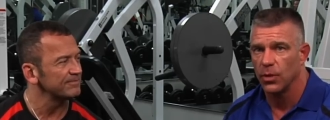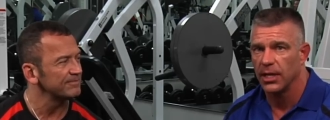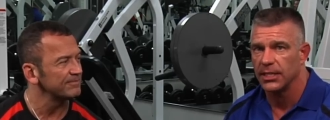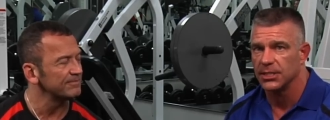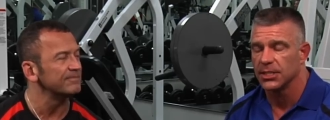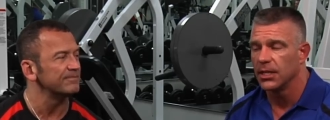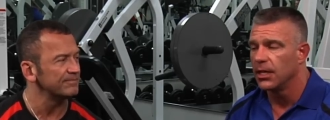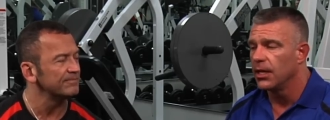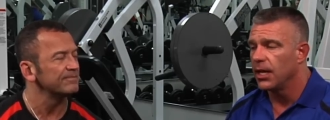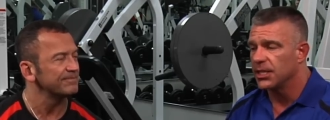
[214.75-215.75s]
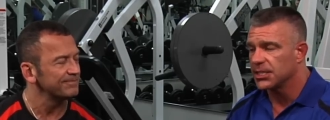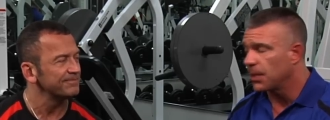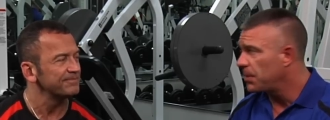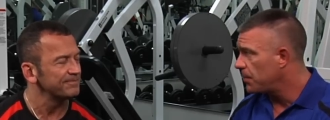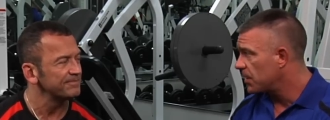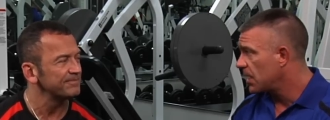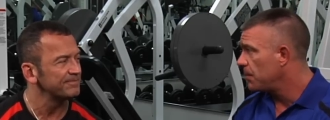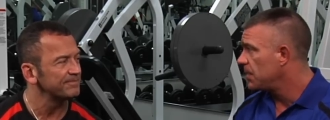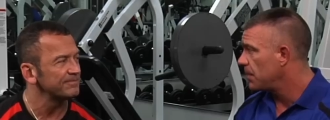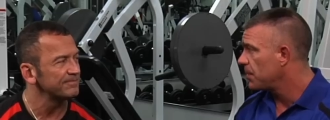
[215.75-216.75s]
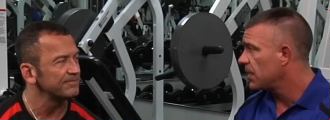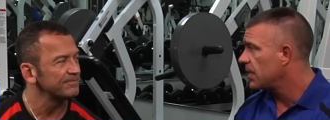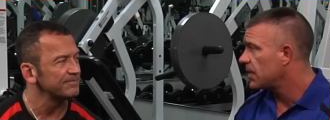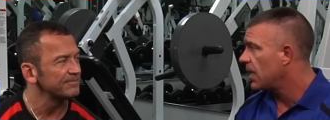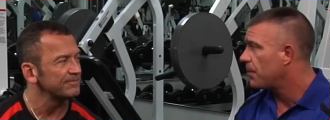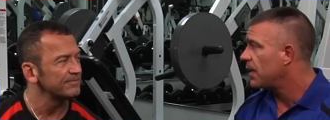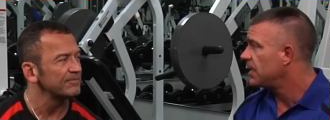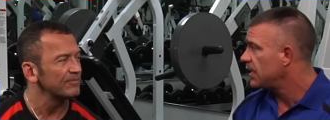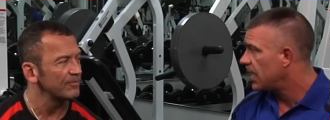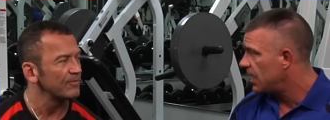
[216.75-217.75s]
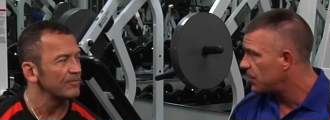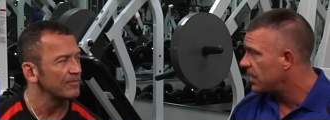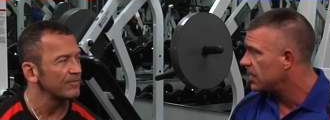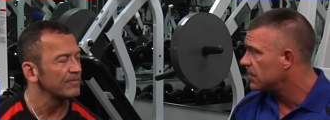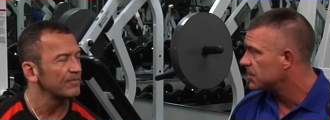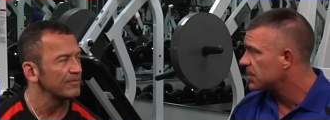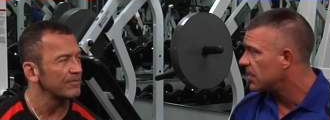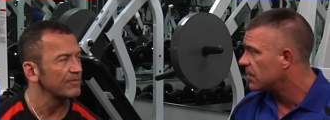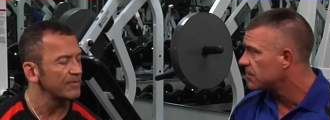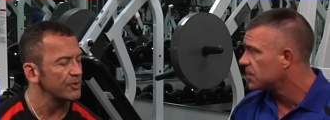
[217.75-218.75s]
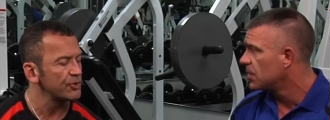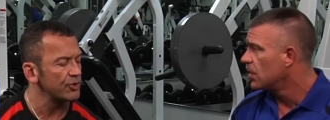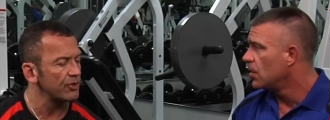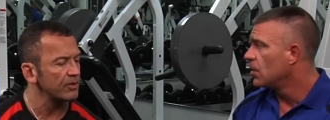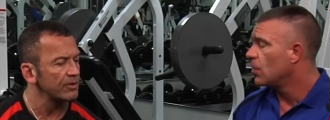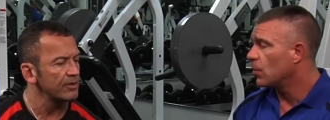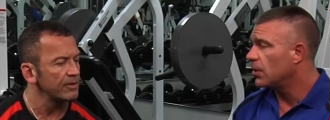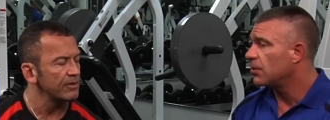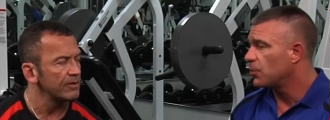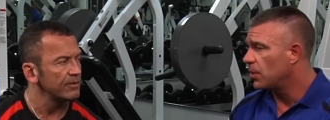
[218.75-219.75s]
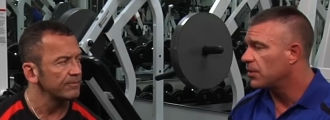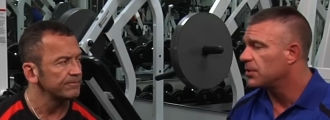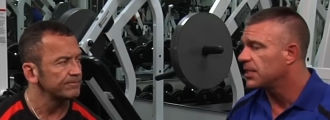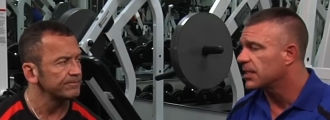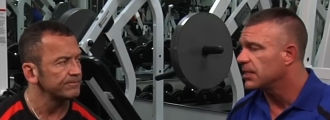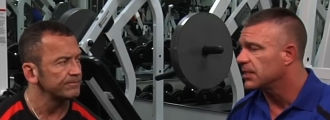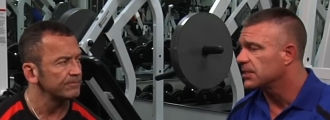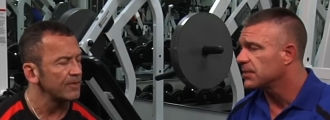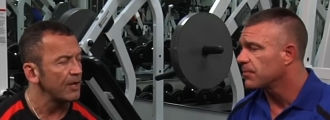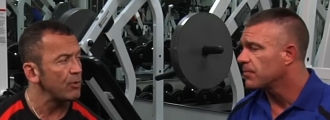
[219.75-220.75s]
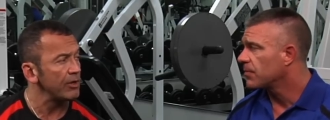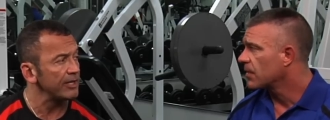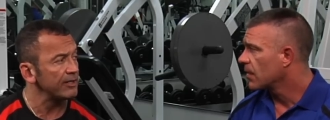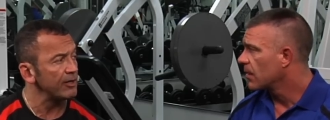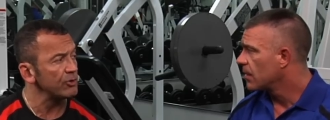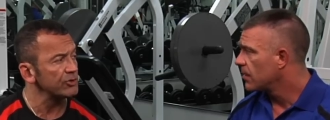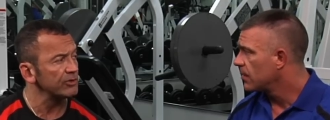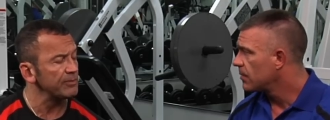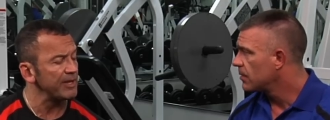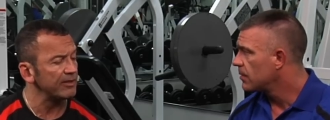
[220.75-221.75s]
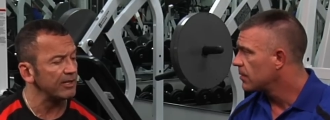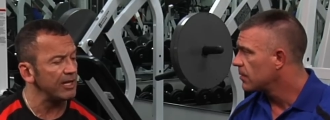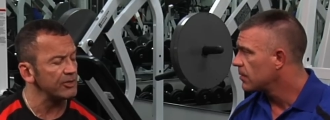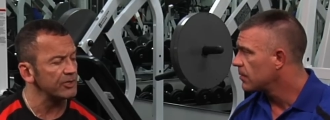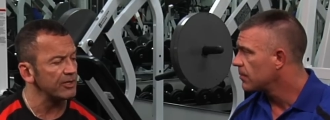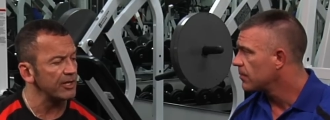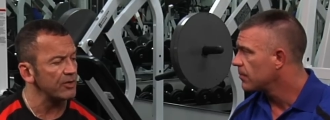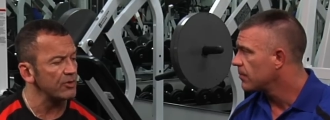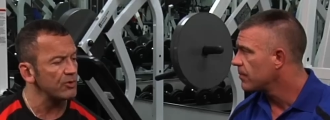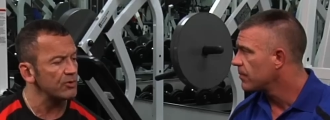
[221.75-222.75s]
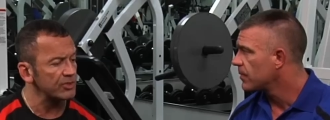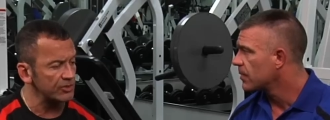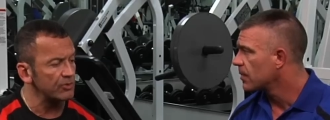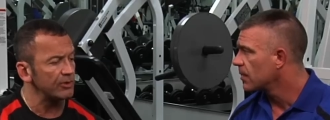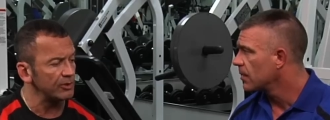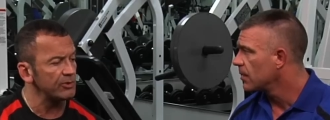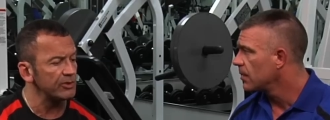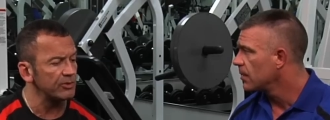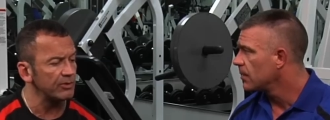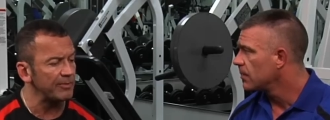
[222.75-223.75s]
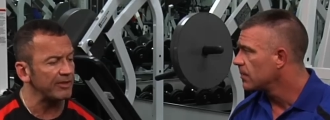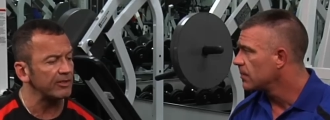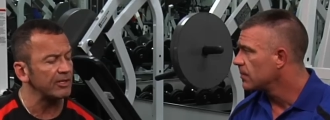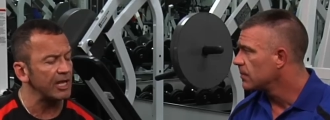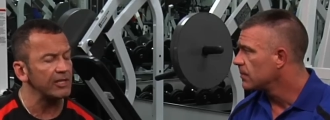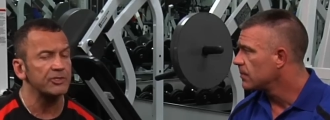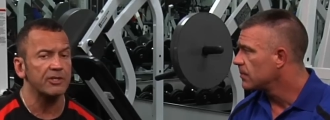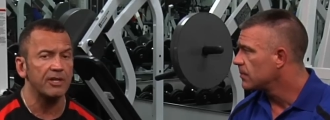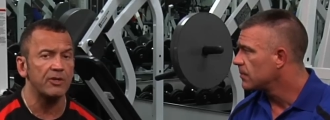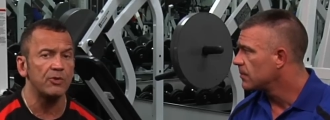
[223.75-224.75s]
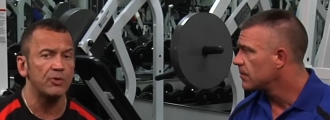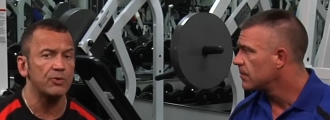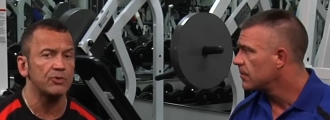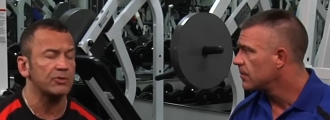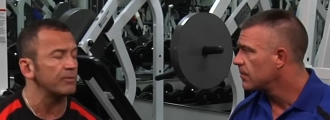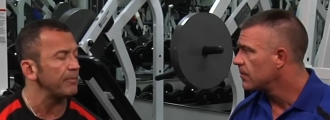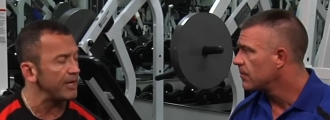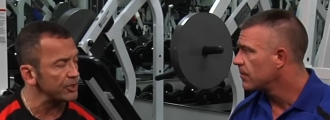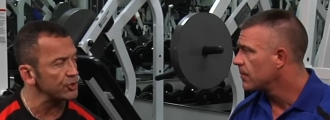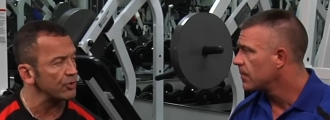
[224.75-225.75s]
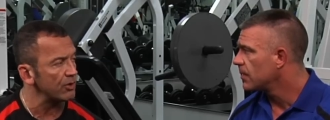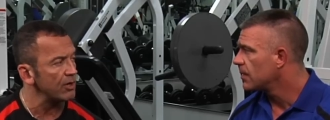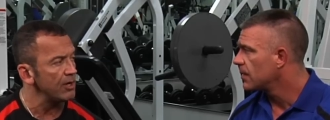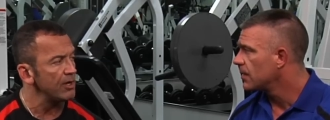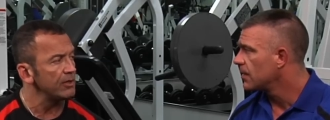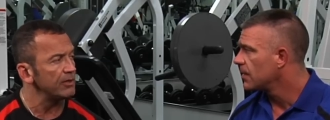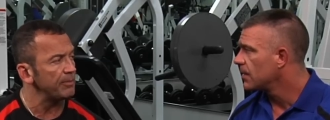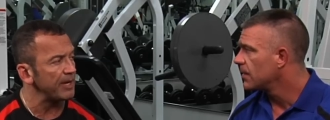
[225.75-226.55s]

Speaker 1: ways. And some people can manipulate that by dehydrating themselves or through other techniques.
Speaker 2: Well, and also the methodology that you use, as you alluded to, the methodology that you use to measure the